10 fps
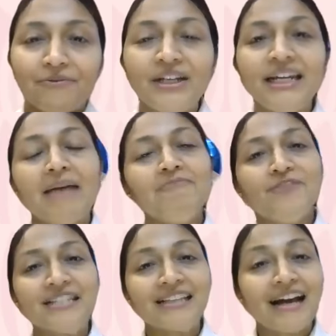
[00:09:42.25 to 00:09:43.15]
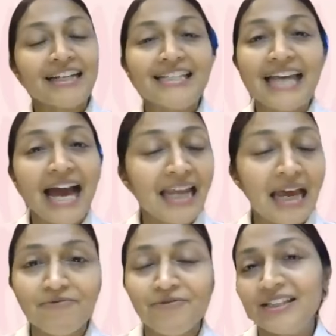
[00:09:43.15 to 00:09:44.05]
re-emphasized and
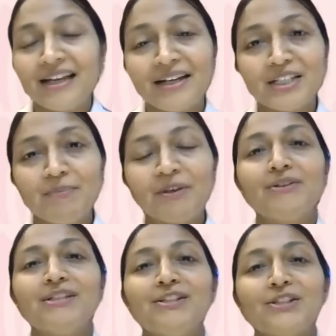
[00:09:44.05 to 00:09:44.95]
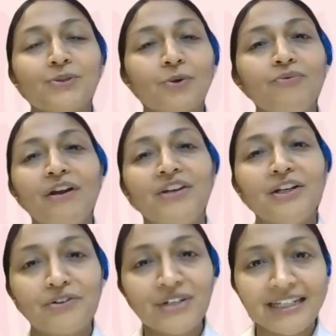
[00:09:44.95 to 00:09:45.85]
emphasized because it's so
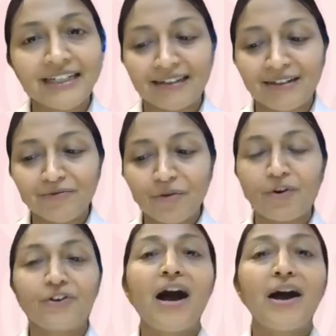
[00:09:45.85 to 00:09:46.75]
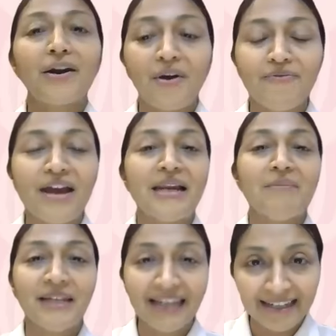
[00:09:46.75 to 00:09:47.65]
very critical for our
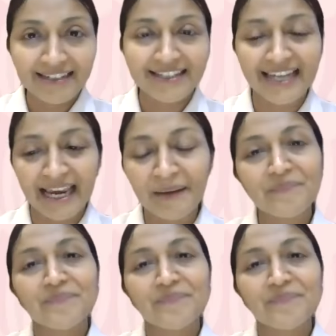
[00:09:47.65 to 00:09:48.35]
well-being day.